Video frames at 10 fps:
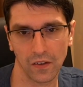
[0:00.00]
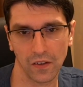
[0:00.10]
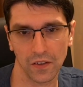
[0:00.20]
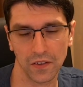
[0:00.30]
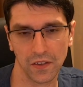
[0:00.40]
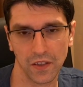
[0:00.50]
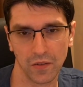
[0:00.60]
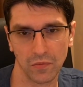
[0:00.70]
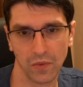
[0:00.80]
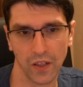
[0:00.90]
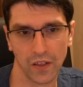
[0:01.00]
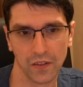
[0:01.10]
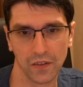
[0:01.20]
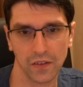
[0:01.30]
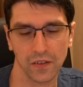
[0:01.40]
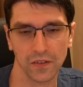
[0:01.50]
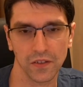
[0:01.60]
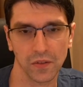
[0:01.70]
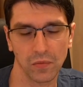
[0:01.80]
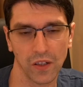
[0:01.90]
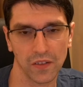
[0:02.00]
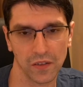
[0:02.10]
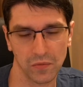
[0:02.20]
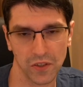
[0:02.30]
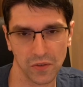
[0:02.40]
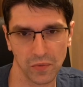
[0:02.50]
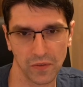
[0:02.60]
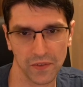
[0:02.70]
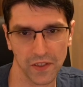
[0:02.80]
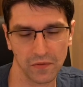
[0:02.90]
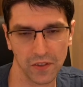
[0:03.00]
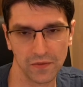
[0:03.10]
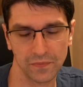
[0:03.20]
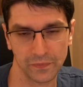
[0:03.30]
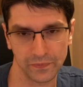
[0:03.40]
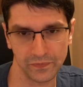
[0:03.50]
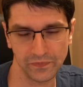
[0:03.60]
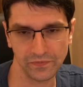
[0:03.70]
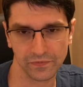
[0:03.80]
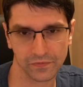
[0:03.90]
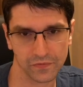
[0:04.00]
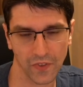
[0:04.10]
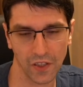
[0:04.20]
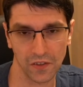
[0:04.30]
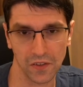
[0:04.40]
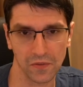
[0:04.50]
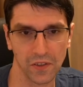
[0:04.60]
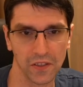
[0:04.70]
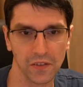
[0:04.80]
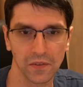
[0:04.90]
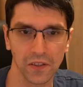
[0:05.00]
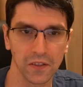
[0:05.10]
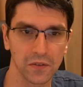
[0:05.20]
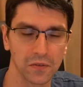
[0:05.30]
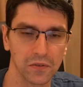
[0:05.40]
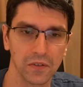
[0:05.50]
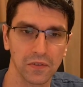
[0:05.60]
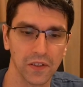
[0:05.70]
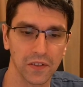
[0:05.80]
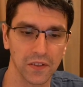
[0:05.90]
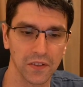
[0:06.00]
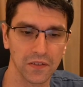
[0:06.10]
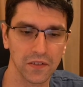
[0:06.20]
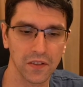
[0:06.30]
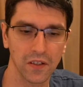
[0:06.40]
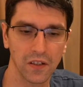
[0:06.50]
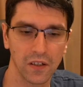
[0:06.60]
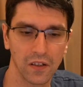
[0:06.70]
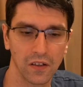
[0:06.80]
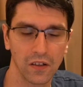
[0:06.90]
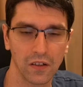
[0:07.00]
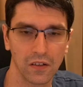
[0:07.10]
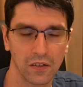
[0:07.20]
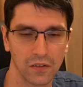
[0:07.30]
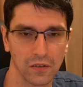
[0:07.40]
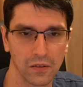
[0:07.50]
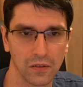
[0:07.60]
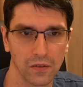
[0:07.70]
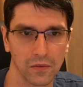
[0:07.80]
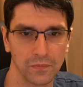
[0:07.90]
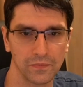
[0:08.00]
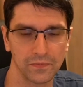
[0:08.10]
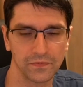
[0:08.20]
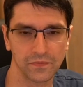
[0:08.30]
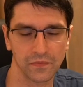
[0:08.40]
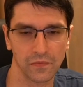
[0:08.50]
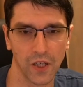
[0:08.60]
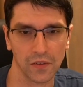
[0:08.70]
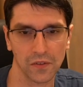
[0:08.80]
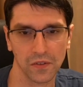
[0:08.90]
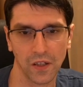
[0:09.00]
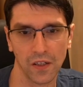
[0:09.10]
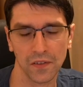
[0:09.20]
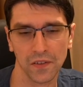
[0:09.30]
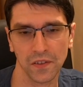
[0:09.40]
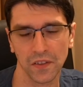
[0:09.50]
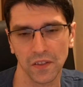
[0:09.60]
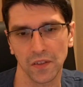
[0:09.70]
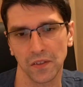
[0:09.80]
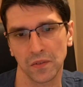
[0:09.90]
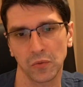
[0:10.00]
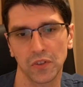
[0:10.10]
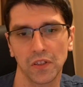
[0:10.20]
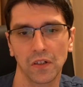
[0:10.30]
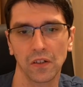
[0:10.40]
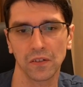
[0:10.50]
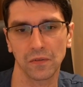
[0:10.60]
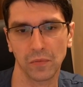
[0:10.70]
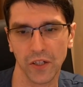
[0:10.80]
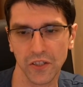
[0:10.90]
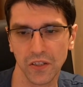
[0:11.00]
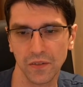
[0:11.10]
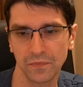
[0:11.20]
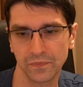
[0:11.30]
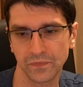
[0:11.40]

In the game, black just blundered bishop f7. It is very difficult to defend against Magnus Carlsen. He is putting a lot of pressure.